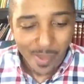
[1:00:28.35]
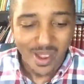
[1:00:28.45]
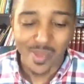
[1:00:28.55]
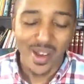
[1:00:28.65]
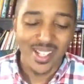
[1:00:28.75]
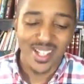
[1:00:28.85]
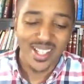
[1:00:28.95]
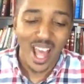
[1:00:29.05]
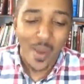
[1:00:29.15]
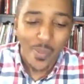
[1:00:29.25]
My brother, my
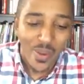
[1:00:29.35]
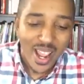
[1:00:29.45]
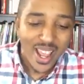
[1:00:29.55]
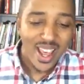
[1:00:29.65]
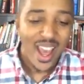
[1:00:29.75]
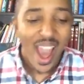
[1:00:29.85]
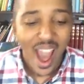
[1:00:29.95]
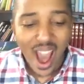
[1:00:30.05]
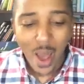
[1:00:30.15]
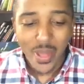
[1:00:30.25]
sister, I pray uh,